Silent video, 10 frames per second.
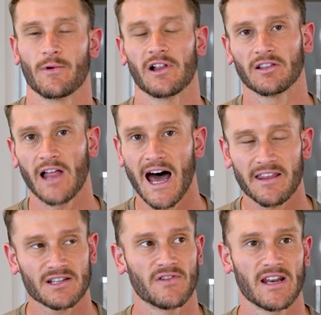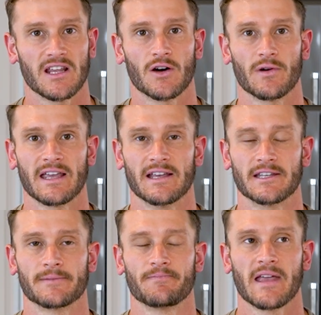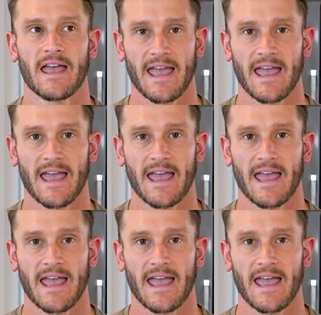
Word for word: Well, a lot of this video is